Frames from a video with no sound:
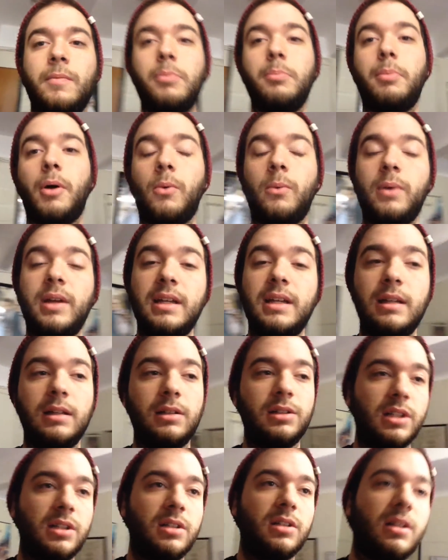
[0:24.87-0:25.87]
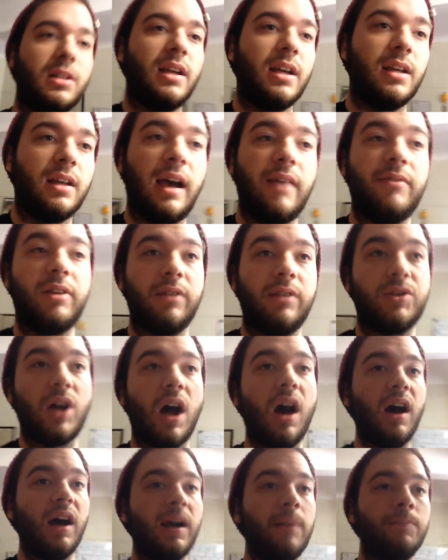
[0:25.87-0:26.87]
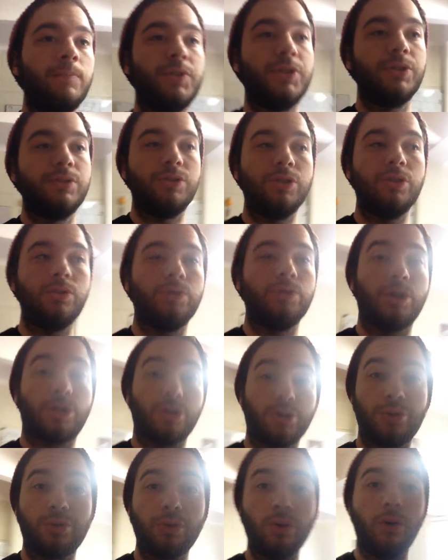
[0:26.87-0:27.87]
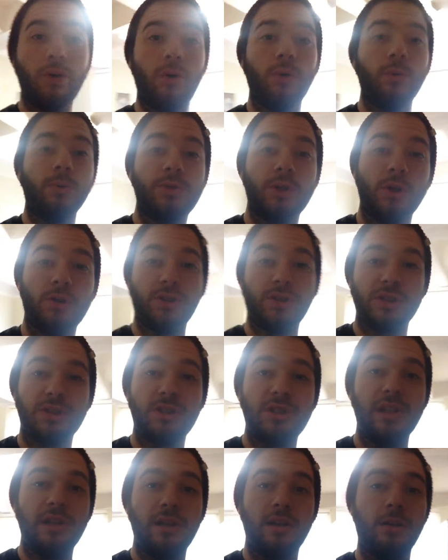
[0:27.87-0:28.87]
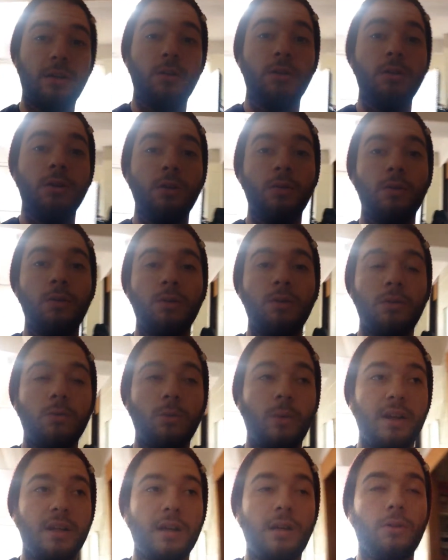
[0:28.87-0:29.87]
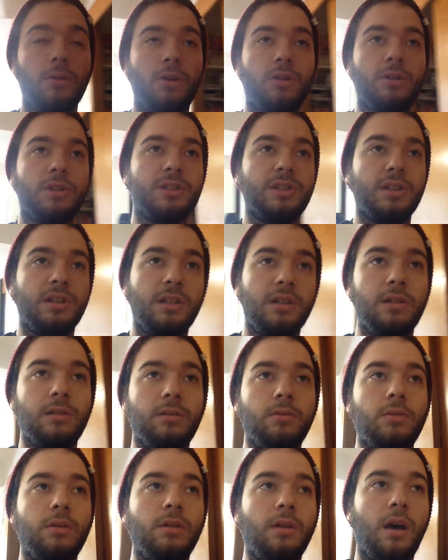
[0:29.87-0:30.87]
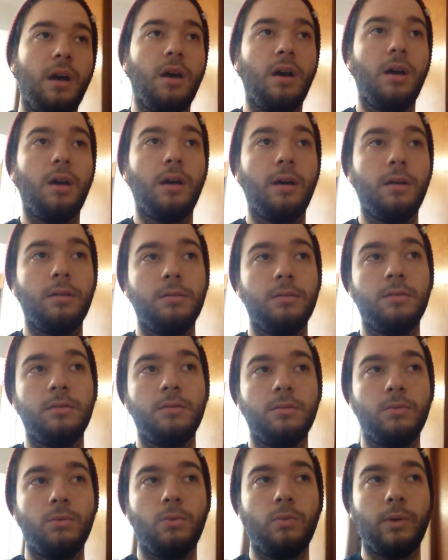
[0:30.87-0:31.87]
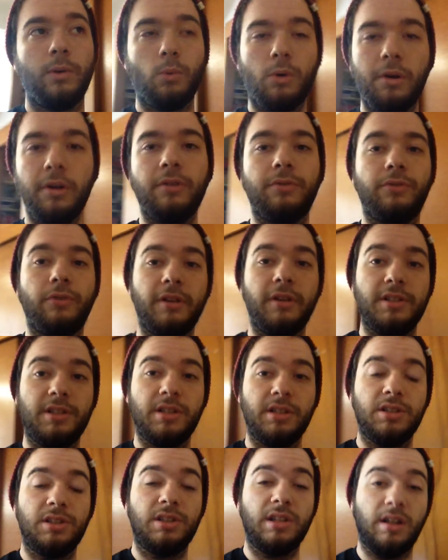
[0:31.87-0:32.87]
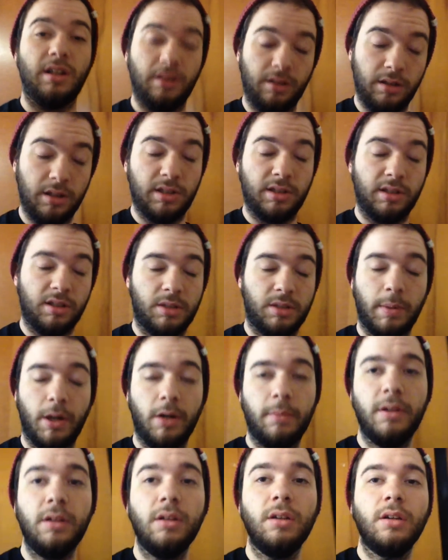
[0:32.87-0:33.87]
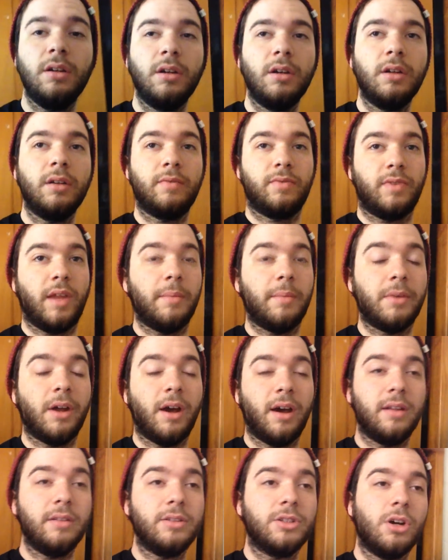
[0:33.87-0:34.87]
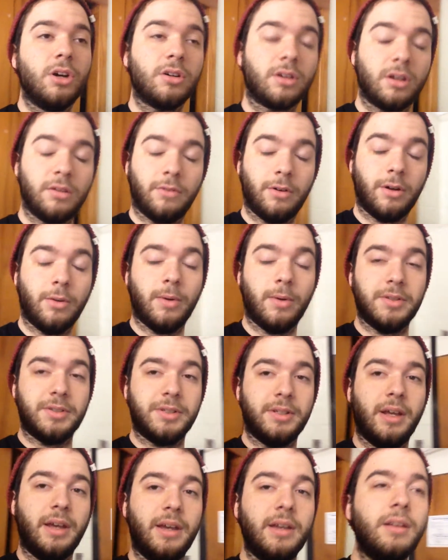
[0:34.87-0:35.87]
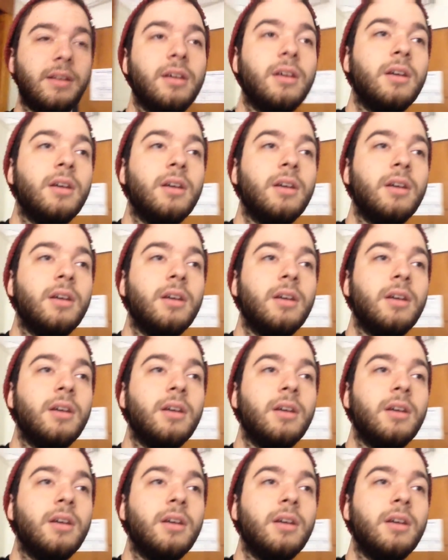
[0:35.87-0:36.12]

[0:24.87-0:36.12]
But we didn't have enough time to do the control, so just waiting how long to see when water freezes in this experiment. I'm not talking very well today.